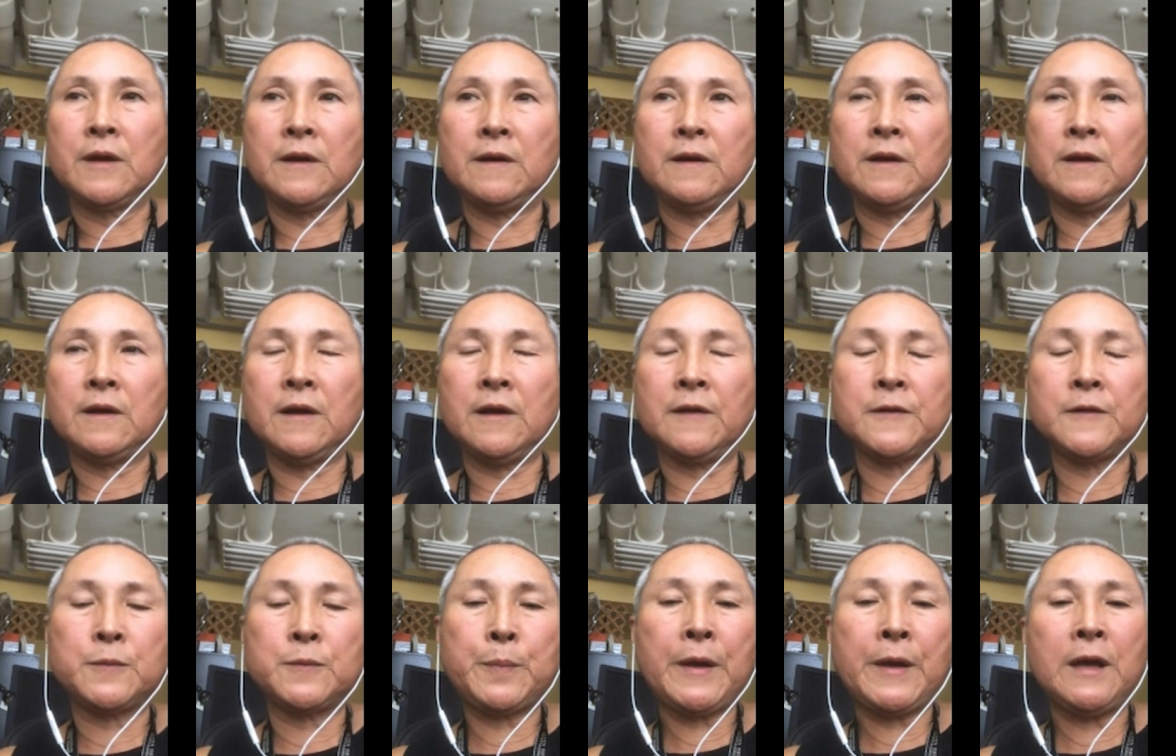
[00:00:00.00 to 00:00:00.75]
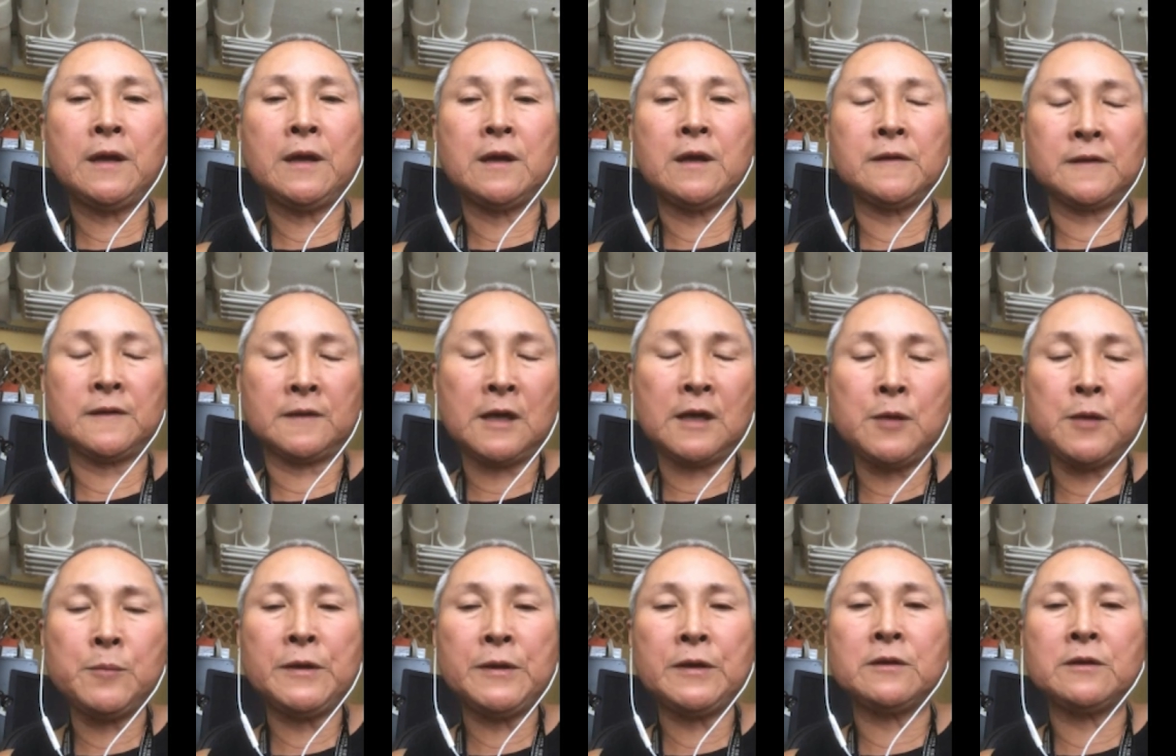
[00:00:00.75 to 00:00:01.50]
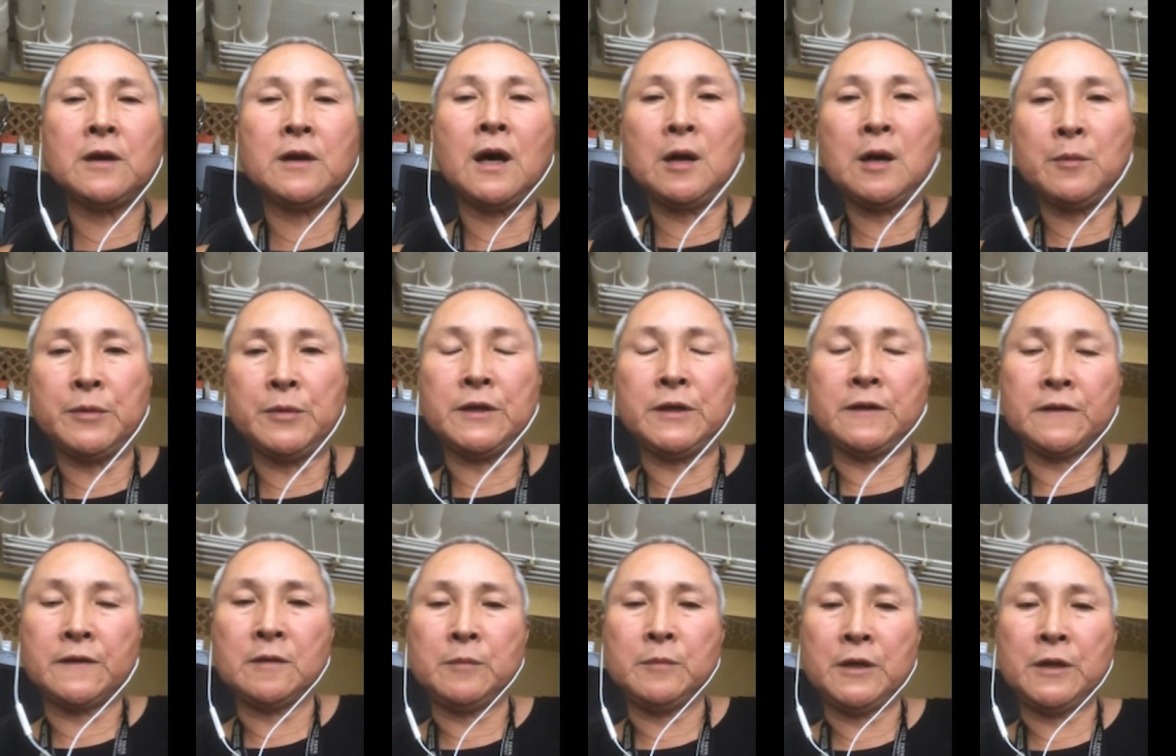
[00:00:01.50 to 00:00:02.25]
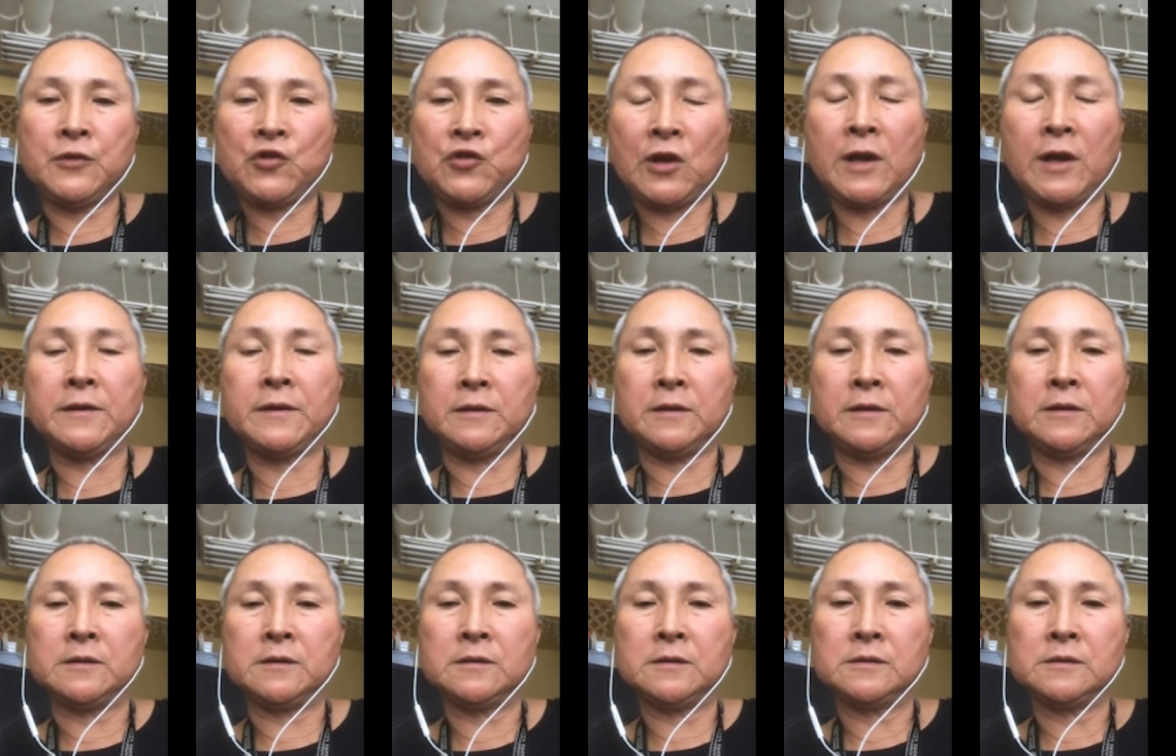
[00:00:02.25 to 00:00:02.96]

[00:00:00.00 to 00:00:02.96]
escaping communism in China